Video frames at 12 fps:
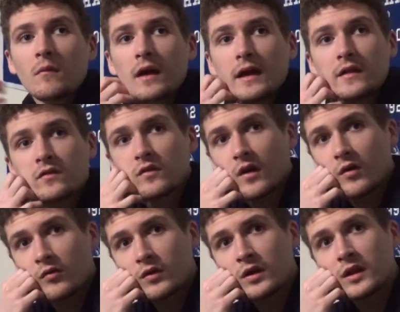It's a
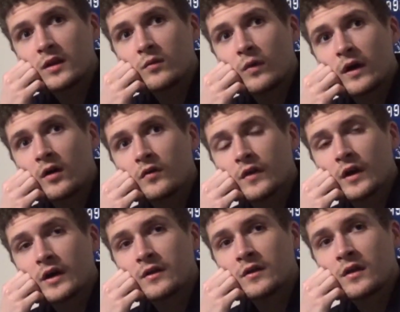really well
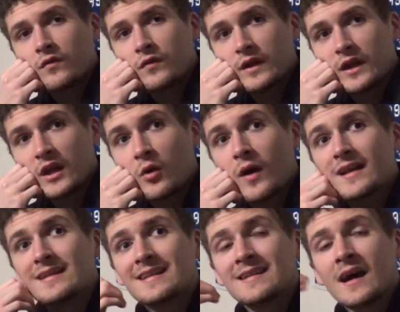done video. I
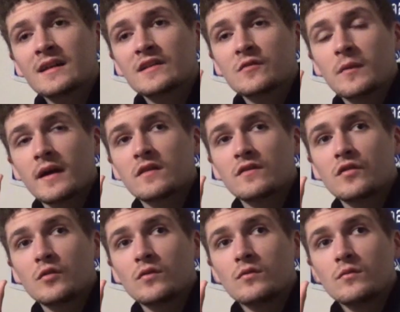did not expect it
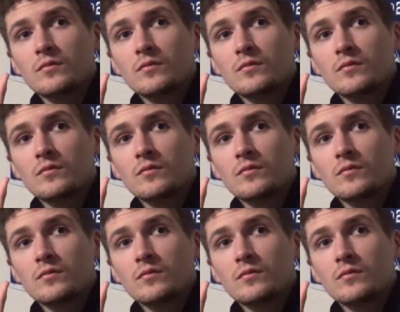to